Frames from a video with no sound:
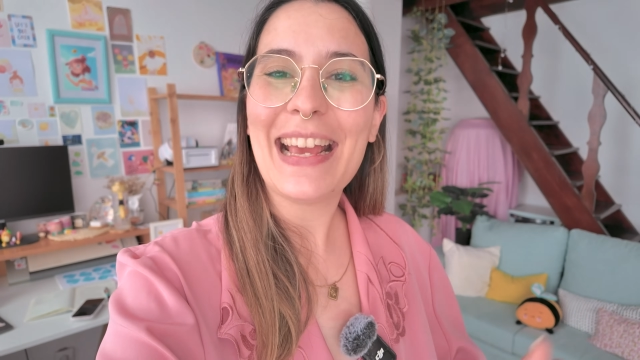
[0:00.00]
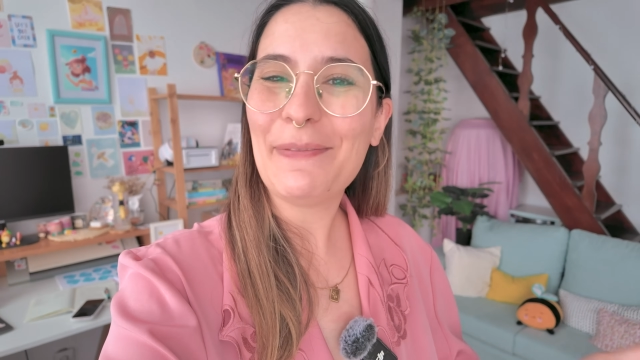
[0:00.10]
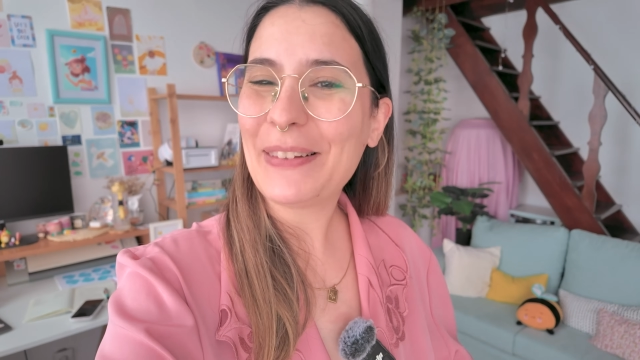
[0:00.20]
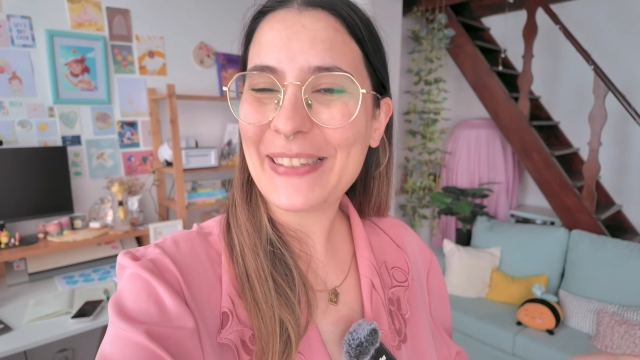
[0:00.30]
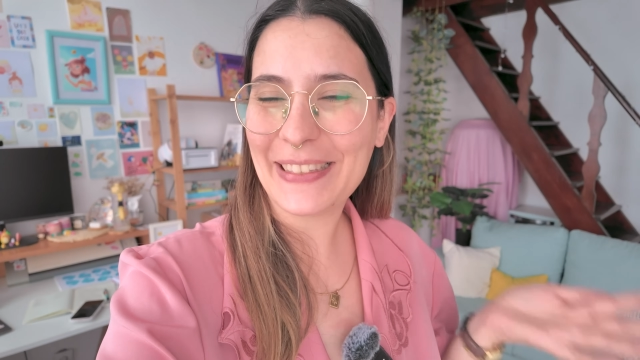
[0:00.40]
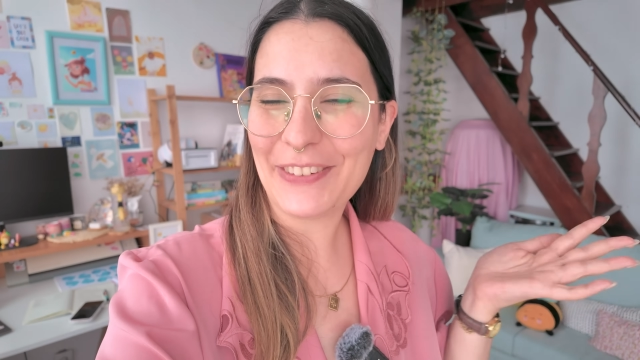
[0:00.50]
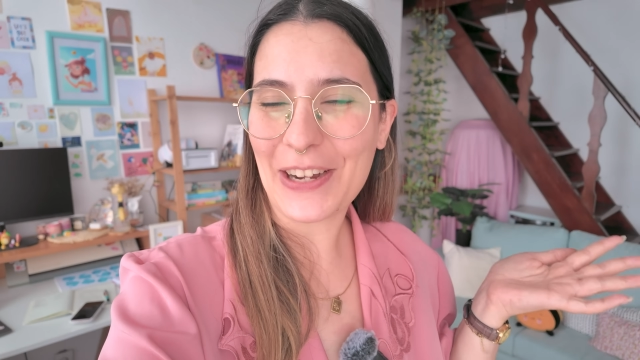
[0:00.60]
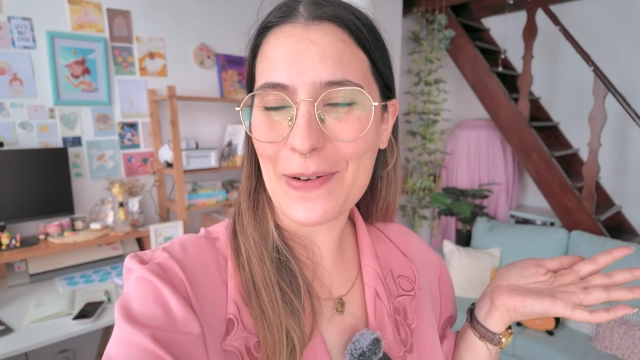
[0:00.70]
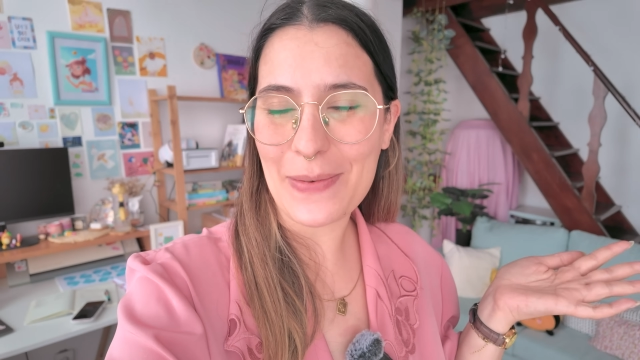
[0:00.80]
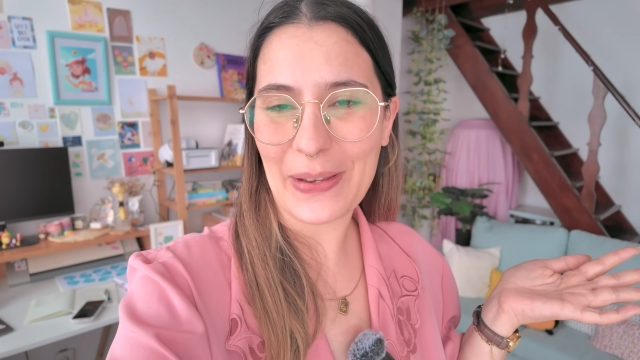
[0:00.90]
and please leave a
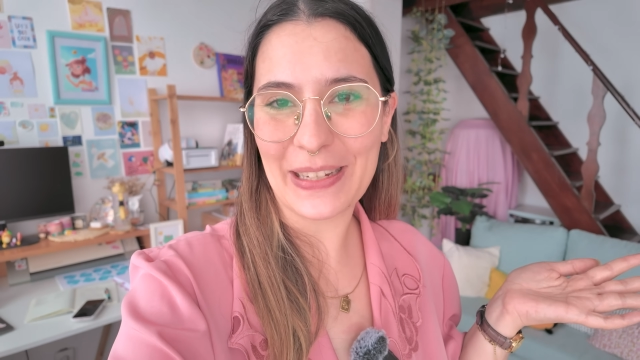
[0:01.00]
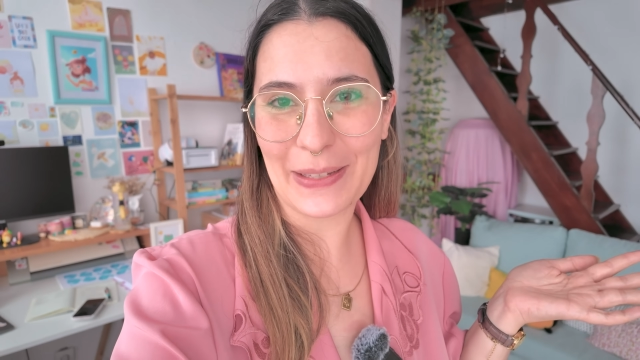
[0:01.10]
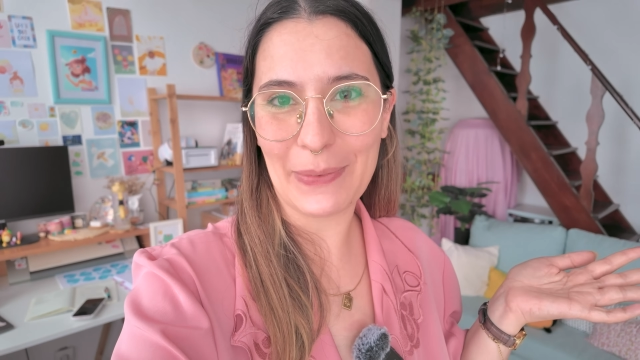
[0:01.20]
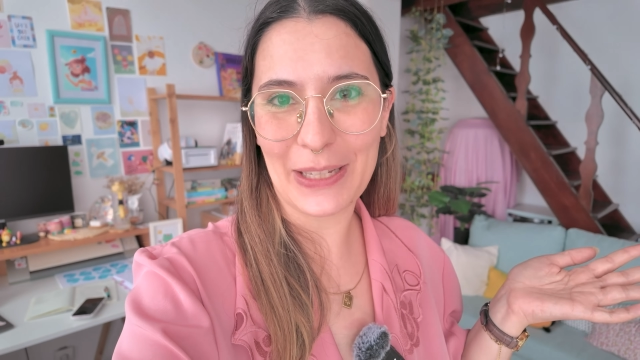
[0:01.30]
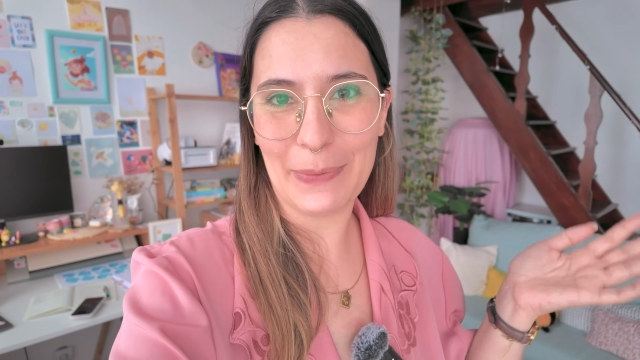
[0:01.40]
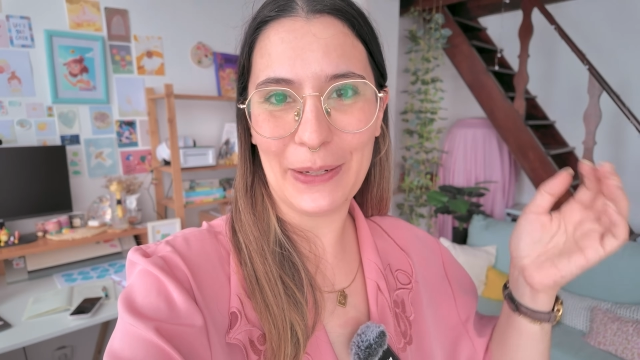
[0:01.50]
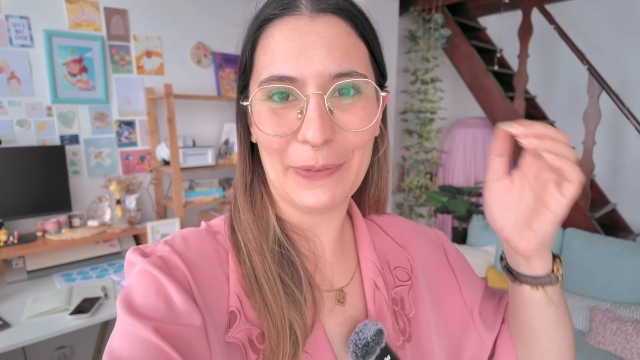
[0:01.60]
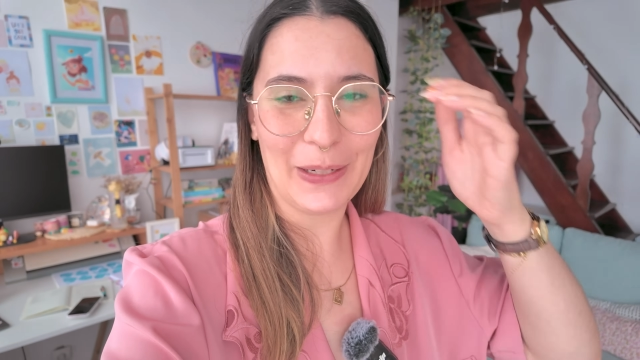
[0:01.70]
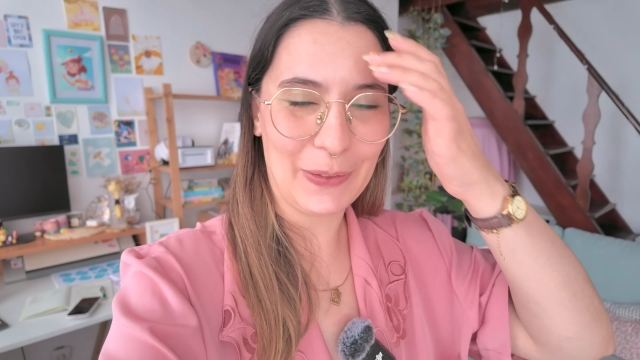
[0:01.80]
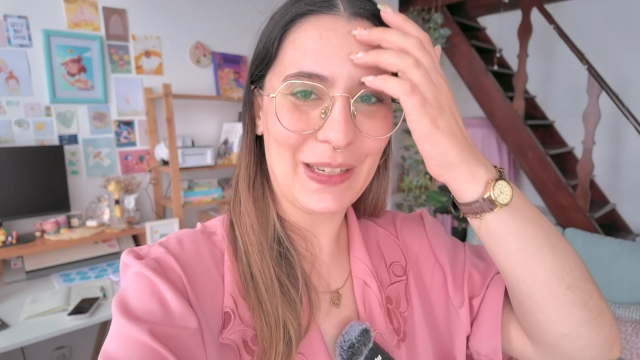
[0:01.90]
comment because it makes me
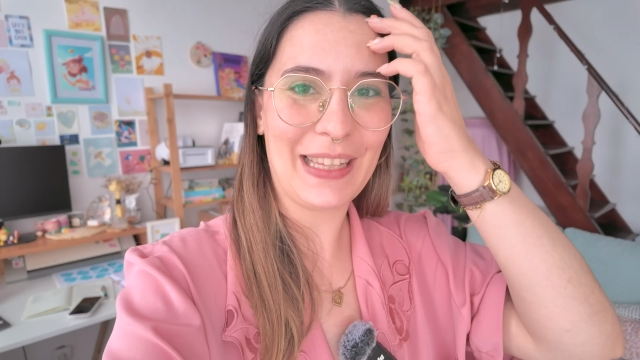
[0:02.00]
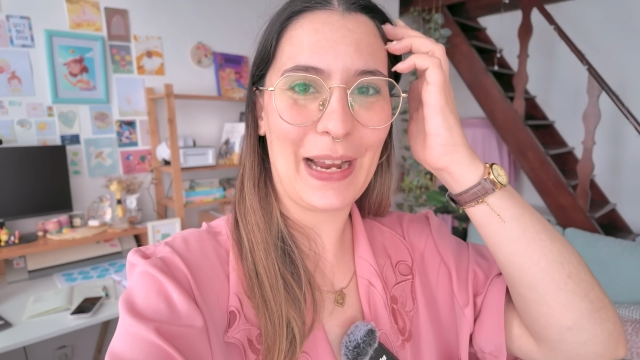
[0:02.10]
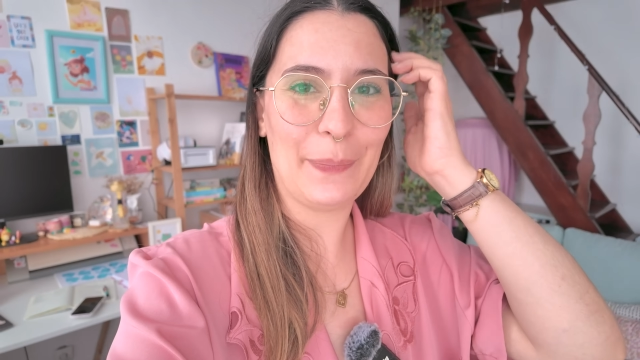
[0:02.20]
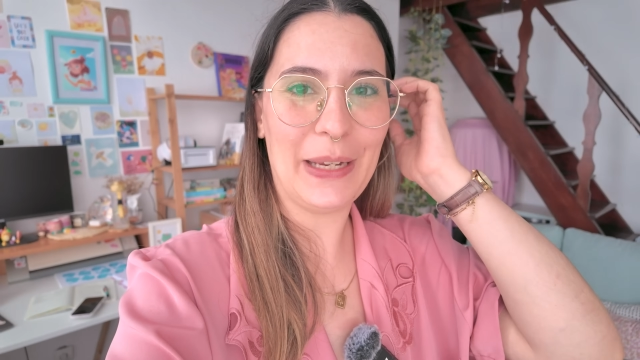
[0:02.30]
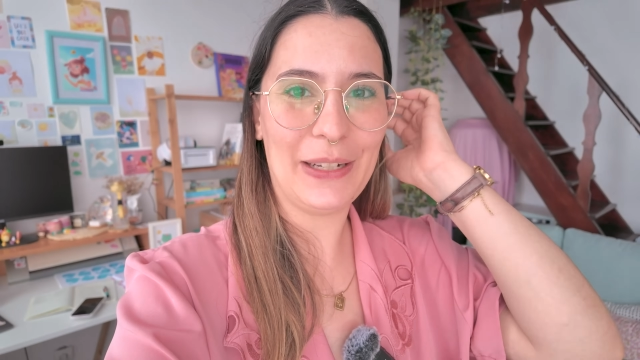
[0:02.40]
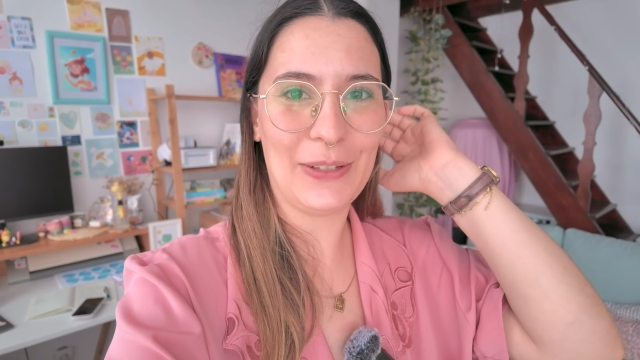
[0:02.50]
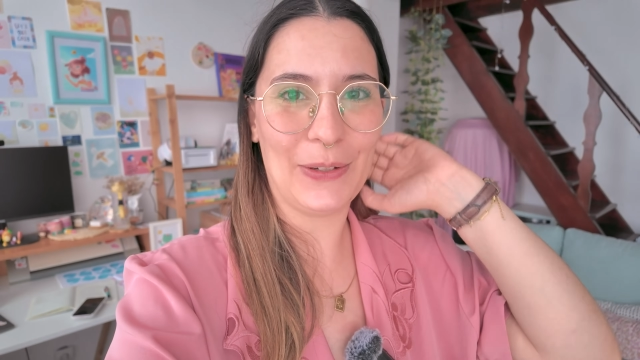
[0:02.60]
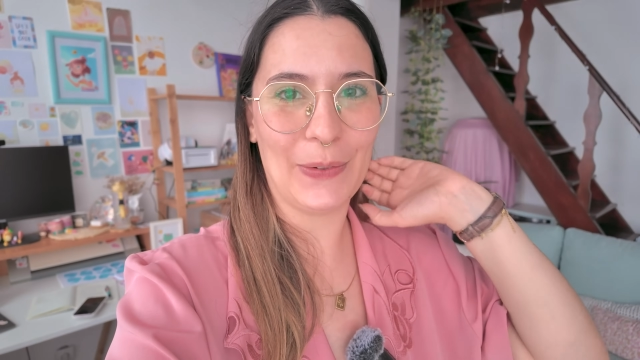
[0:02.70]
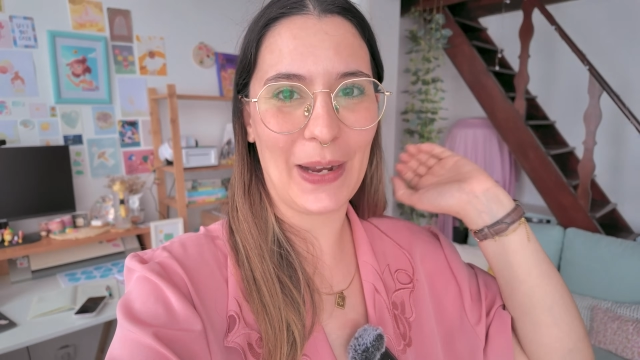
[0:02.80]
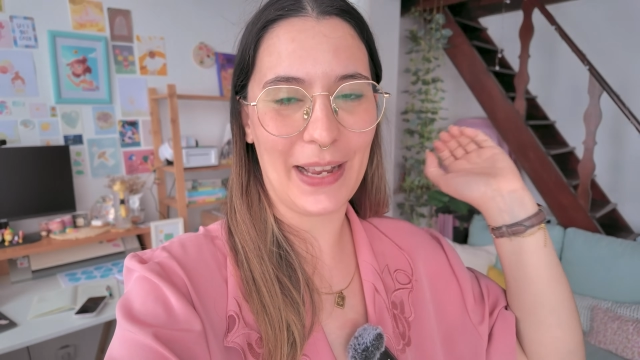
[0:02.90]
really, really happy
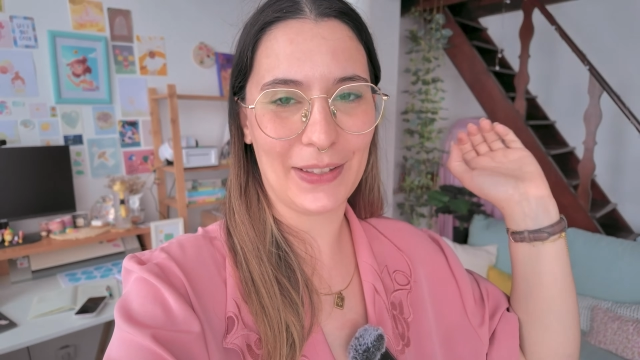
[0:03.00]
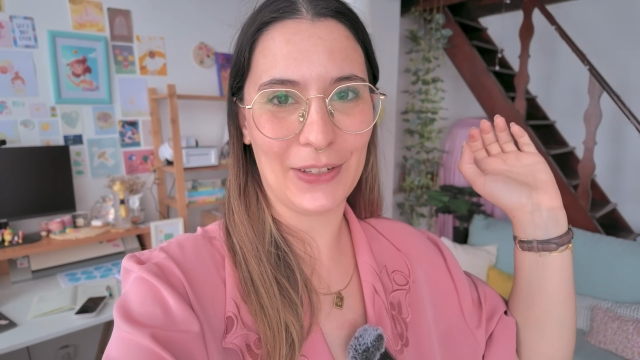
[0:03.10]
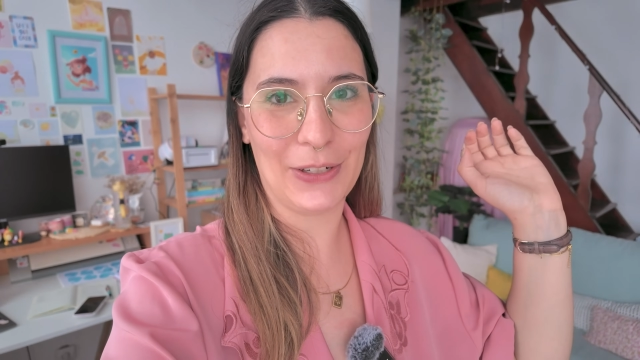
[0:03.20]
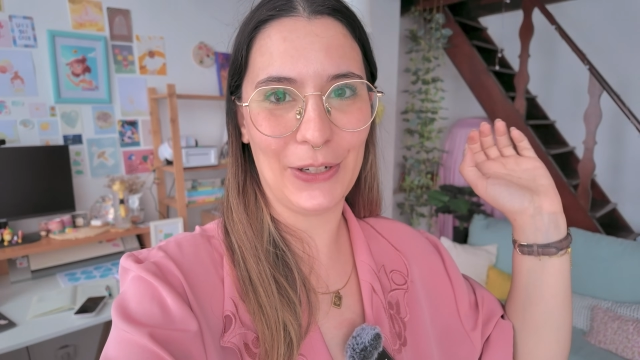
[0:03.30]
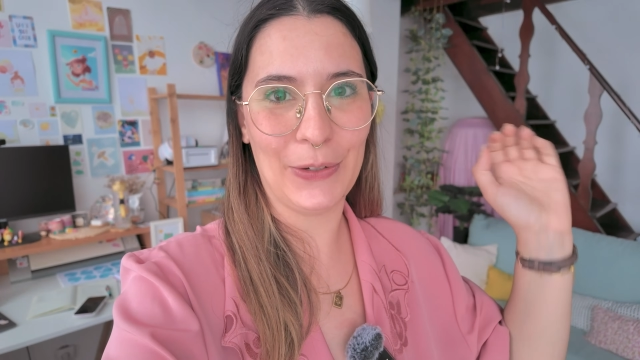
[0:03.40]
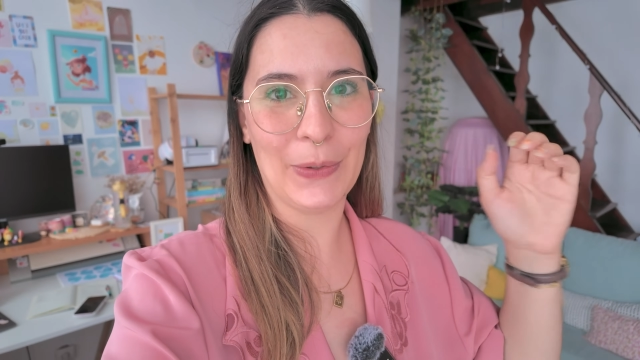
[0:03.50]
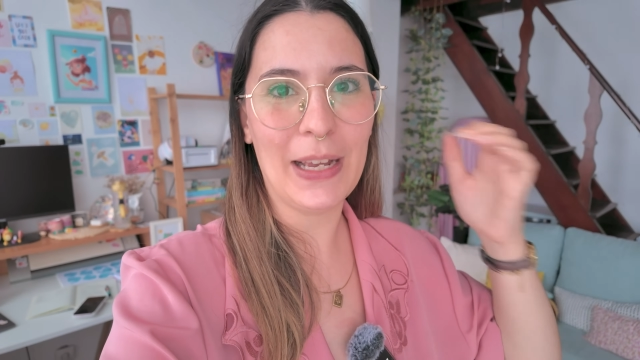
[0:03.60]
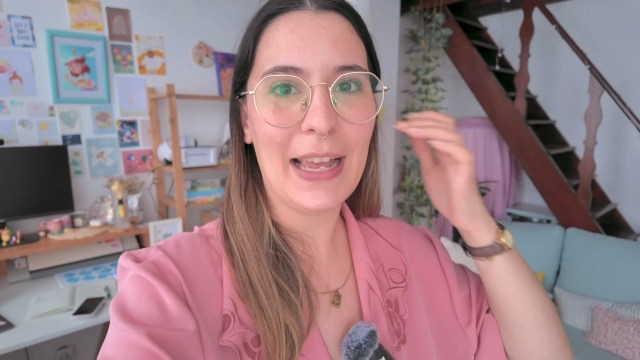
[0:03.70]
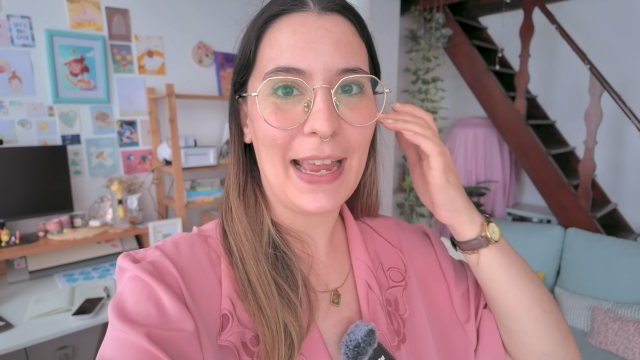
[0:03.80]
to answer you.